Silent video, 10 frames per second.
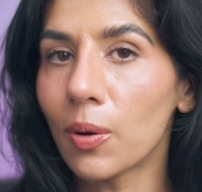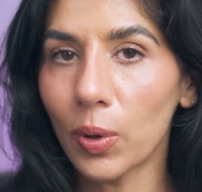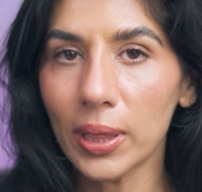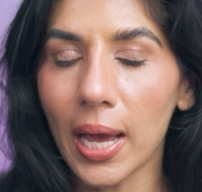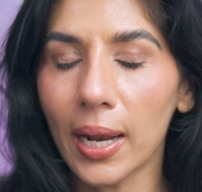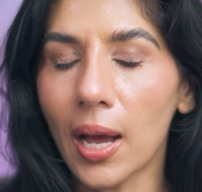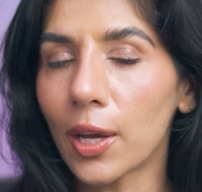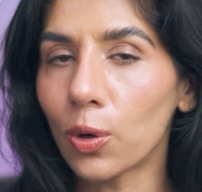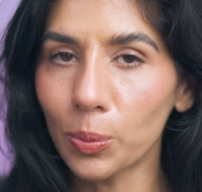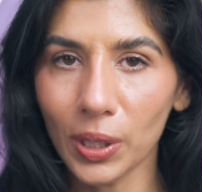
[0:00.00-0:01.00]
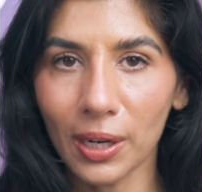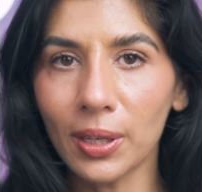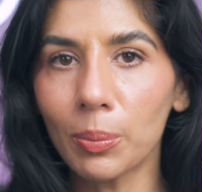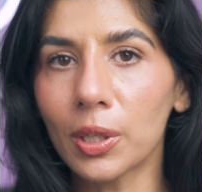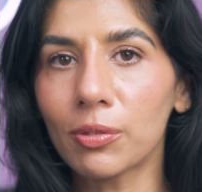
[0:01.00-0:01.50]
With that, I hope you're
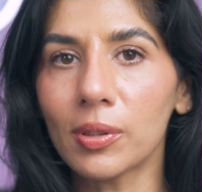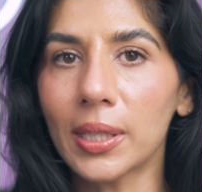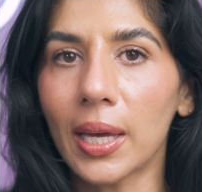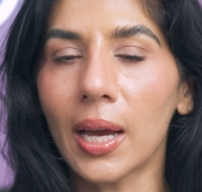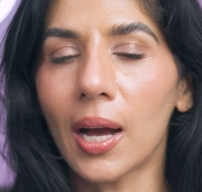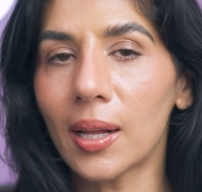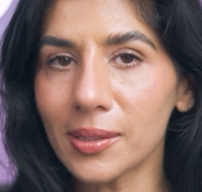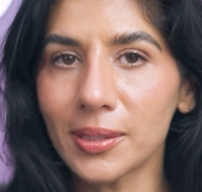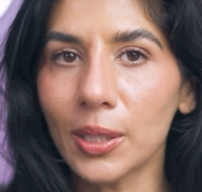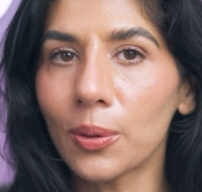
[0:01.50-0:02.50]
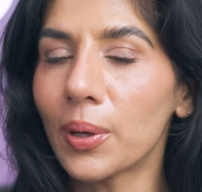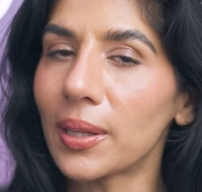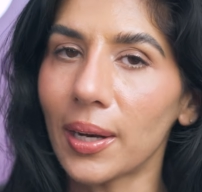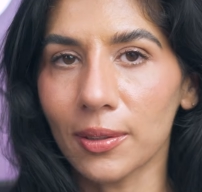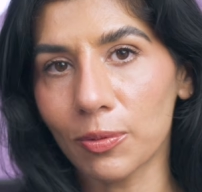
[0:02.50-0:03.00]
having a beautiful day. I'll see you in
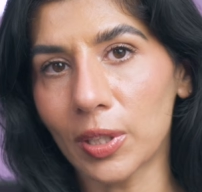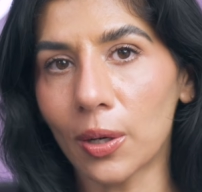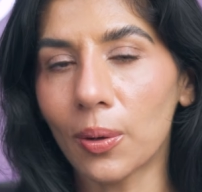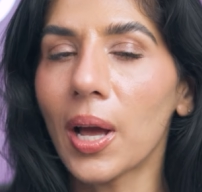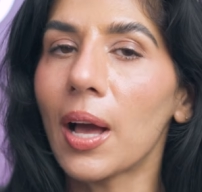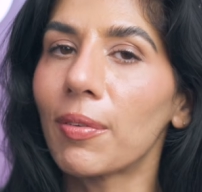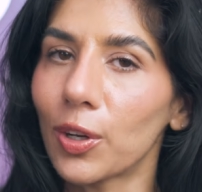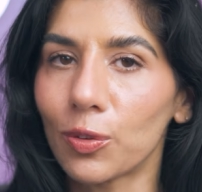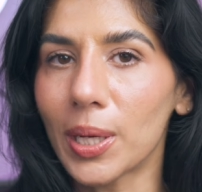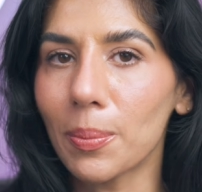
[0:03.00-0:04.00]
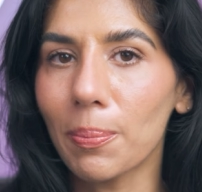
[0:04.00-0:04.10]
the next video. Have a good one.